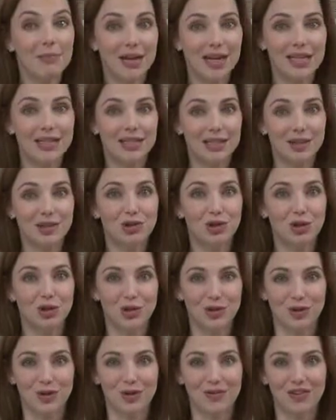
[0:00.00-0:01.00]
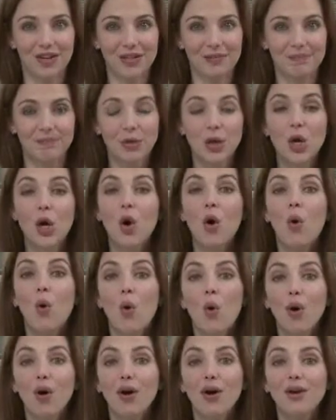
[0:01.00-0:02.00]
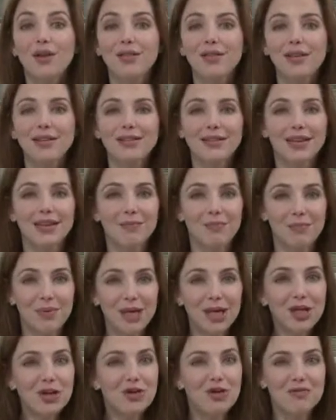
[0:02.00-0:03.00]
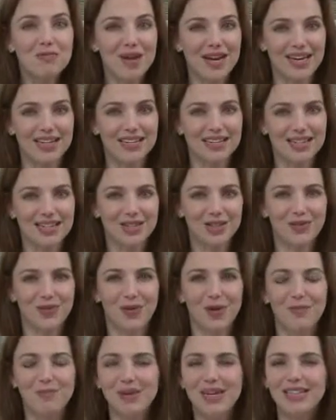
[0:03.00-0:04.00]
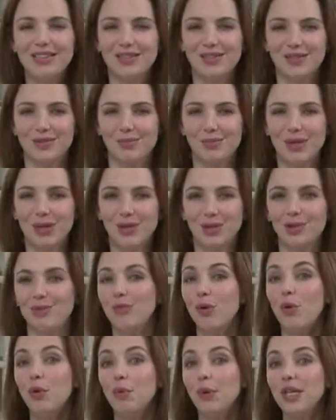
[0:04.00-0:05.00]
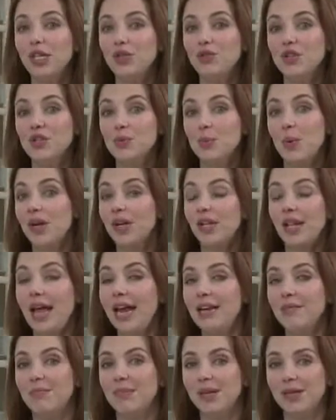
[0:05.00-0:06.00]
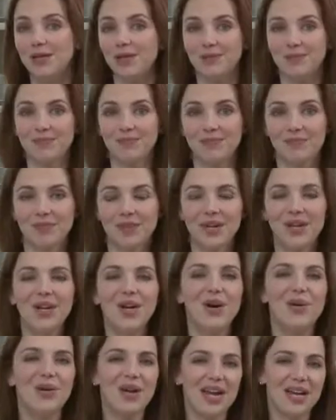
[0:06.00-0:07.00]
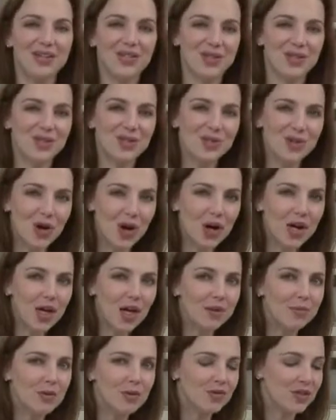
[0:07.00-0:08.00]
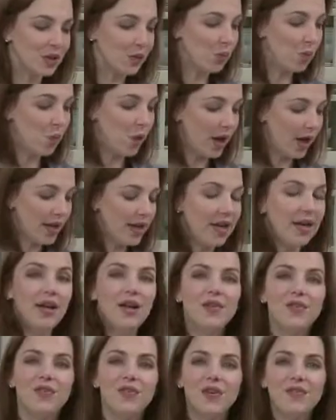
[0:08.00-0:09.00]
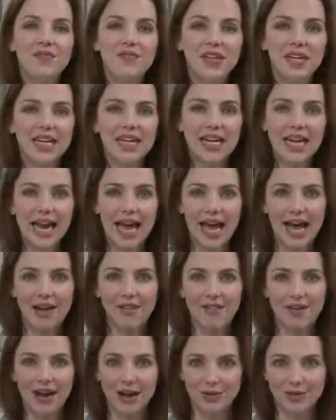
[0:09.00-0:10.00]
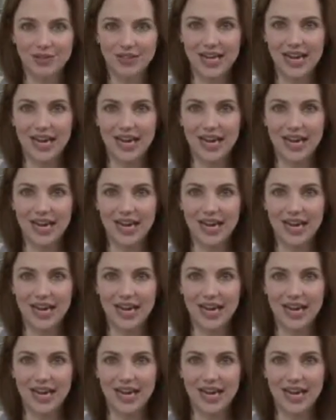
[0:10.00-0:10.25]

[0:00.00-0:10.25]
main dish you're serving. Or this can be your main dish for a meatless meal or when you just want a light meal. Okay, to start, I'm using one 15.5-ounce